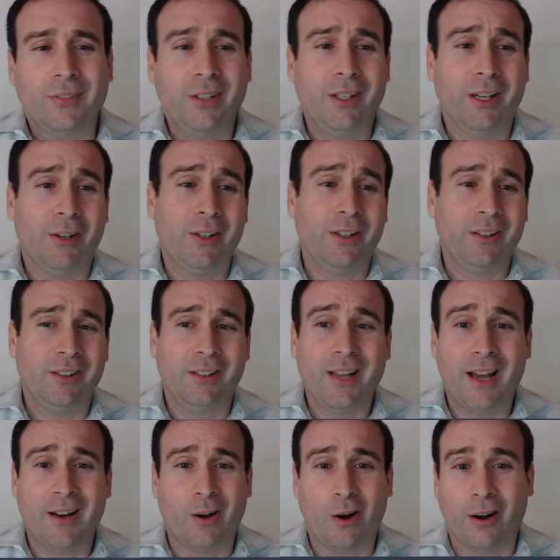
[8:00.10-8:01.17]
you
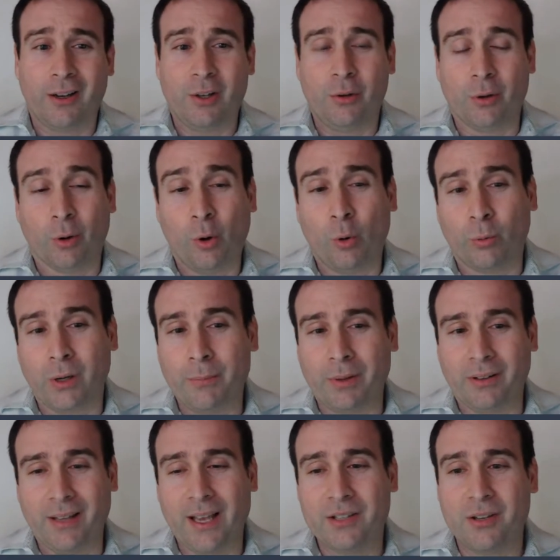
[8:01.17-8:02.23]
got to argue their whole
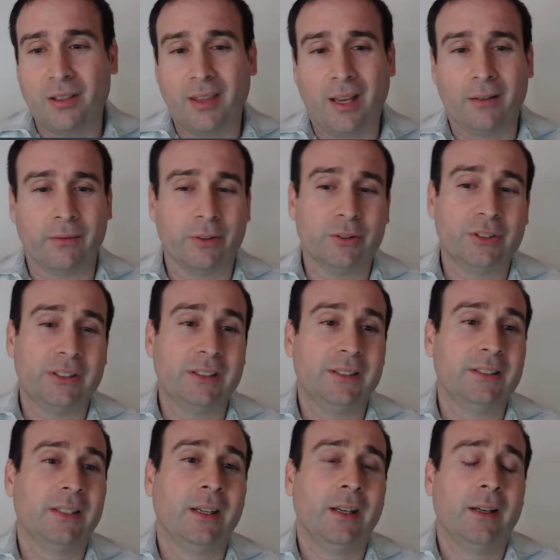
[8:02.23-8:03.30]
repossession thing
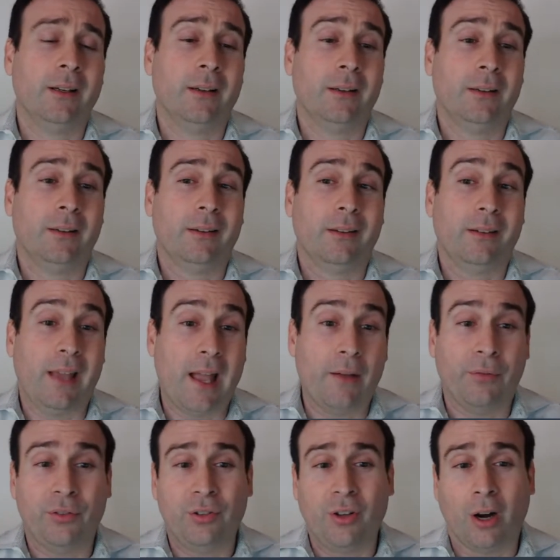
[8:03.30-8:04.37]
versus the
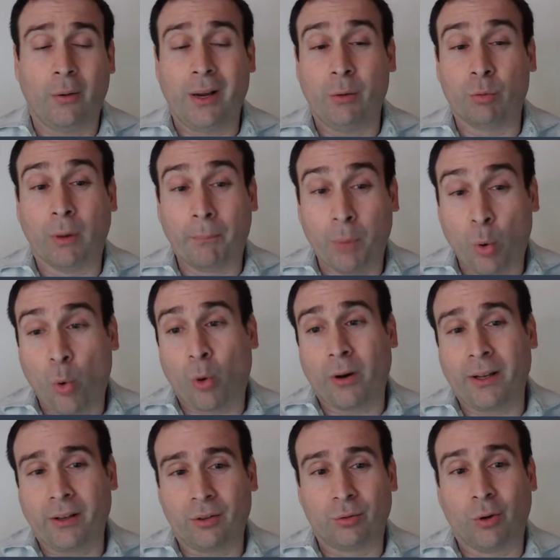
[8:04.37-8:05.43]
FCRA
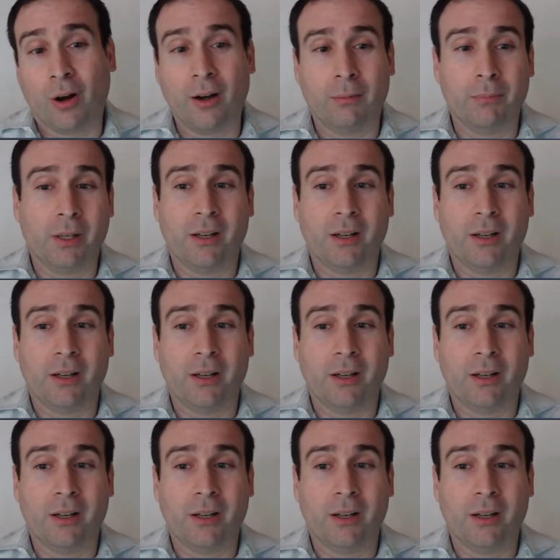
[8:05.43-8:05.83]
reporting is wrong